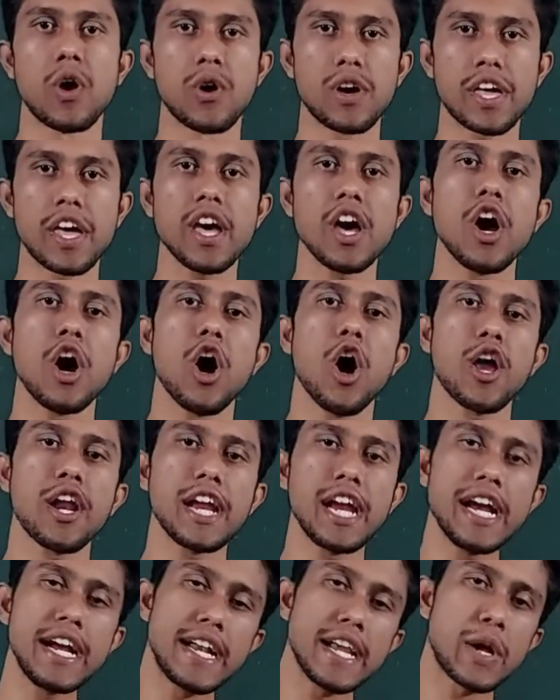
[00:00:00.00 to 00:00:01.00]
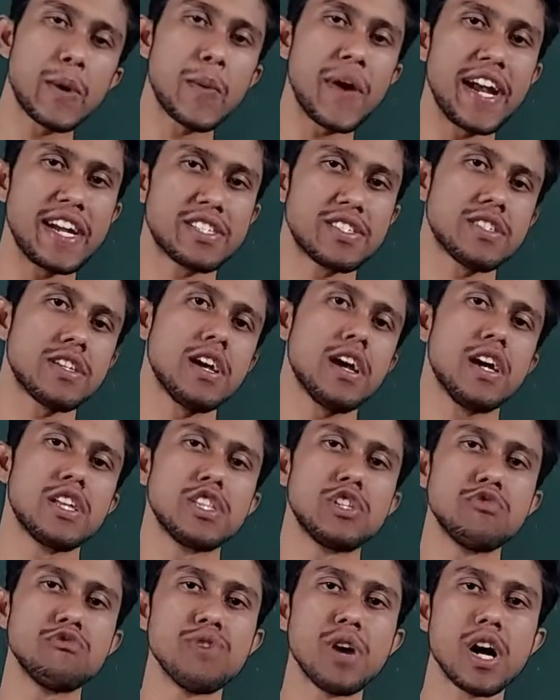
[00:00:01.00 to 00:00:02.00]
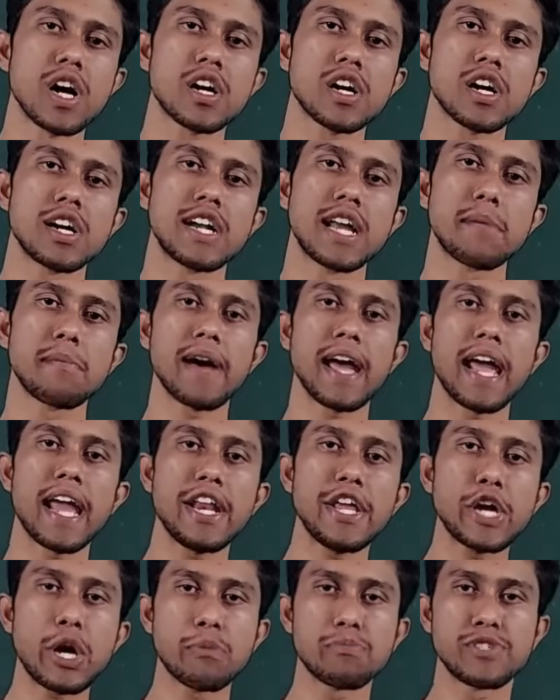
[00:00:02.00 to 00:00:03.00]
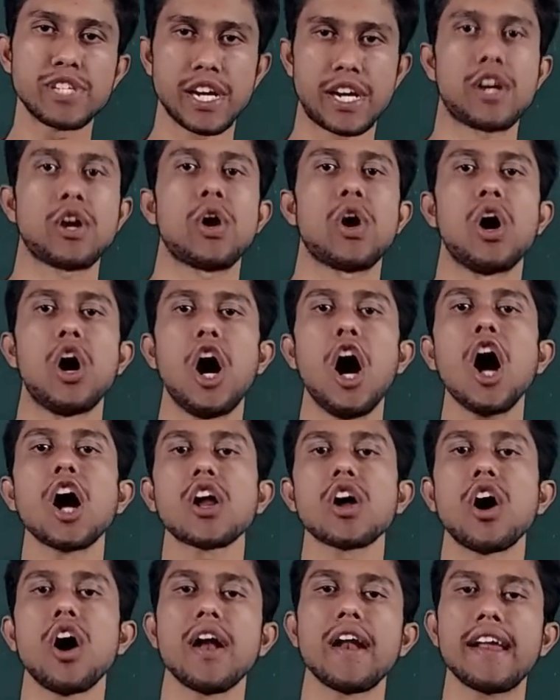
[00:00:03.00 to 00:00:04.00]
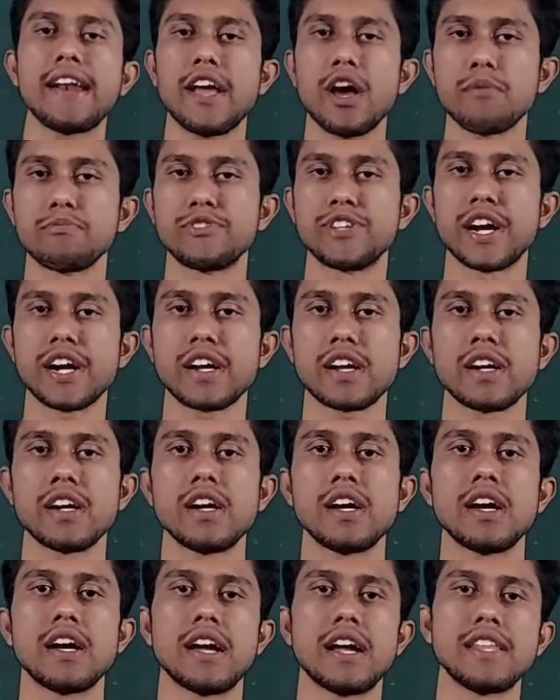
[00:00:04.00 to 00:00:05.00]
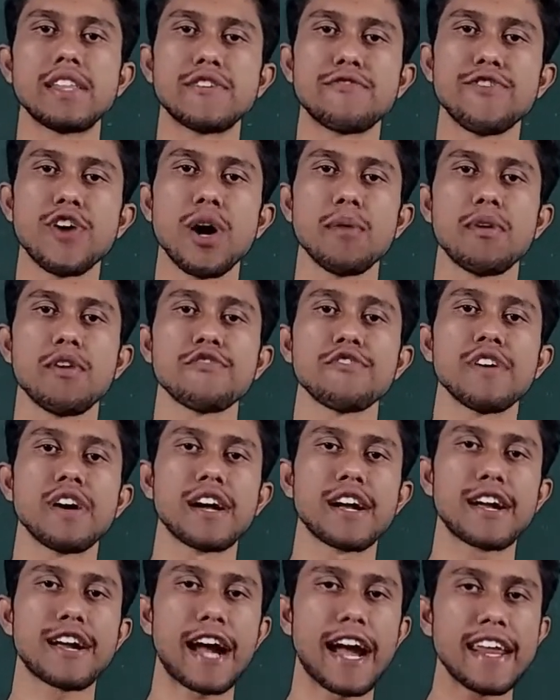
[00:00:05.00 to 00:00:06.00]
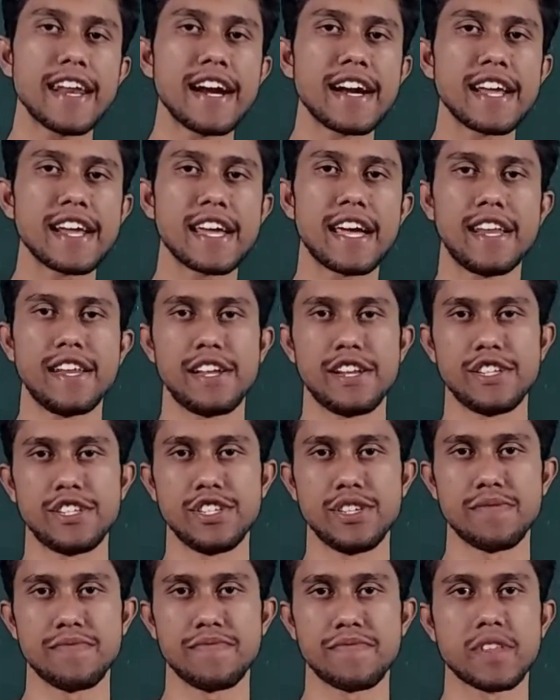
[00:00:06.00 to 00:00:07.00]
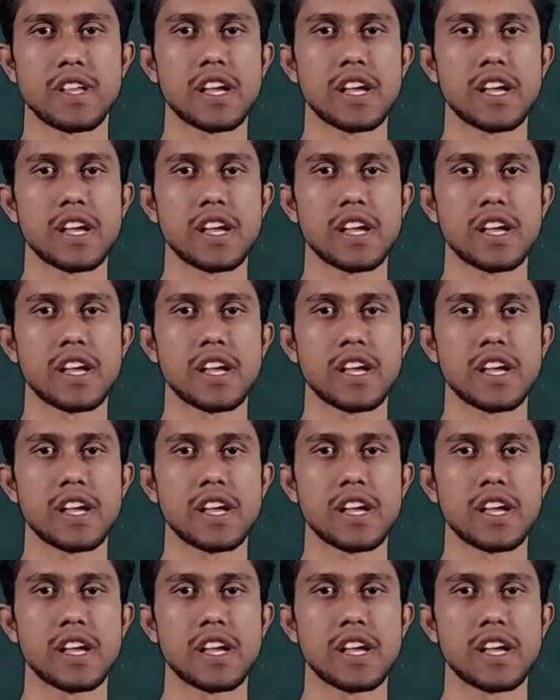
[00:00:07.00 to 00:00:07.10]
Okay, or it equates the work done by any object or on any object in the form of kinetic energy.